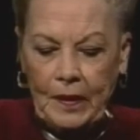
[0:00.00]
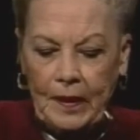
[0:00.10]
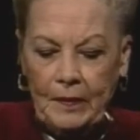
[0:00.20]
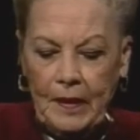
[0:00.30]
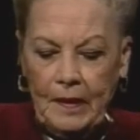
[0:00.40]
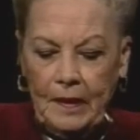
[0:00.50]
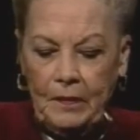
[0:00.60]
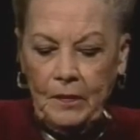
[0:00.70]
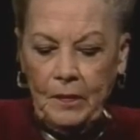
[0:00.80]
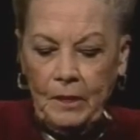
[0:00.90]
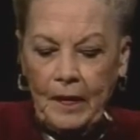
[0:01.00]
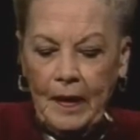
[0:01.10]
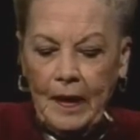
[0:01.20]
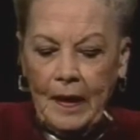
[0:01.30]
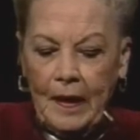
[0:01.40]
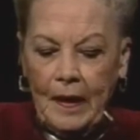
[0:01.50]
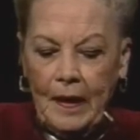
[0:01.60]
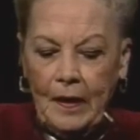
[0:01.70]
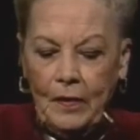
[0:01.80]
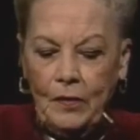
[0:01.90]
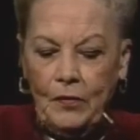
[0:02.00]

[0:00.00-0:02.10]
I met him uh,